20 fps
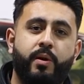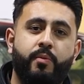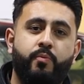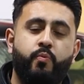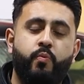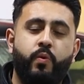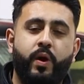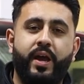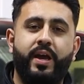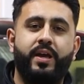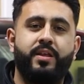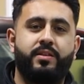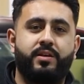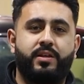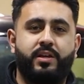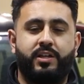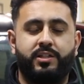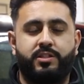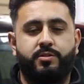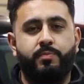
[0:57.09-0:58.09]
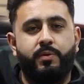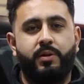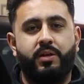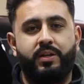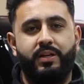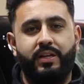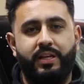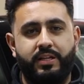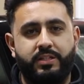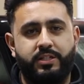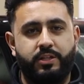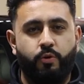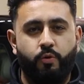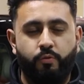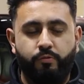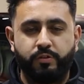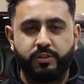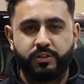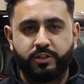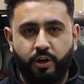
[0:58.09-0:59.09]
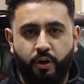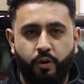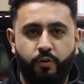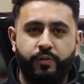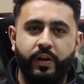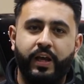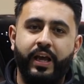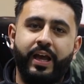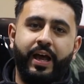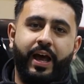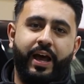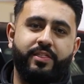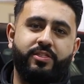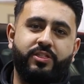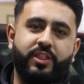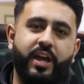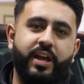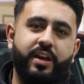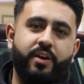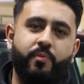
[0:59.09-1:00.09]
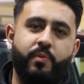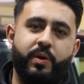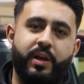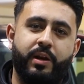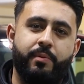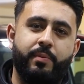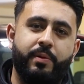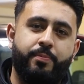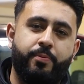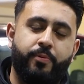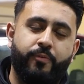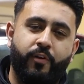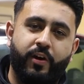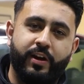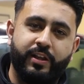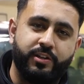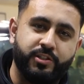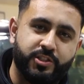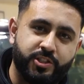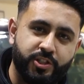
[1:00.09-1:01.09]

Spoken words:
and where the customer needs it all resolved. And then we're going to be providing a